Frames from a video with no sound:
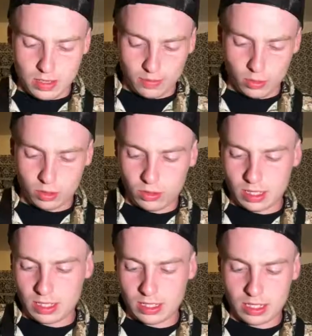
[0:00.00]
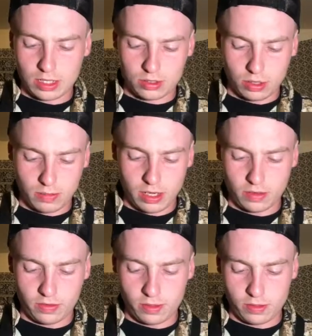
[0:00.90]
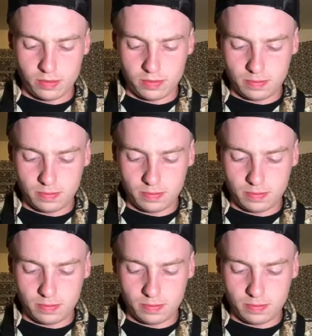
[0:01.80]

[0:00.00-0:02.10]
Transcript: I'm going to take this external microphone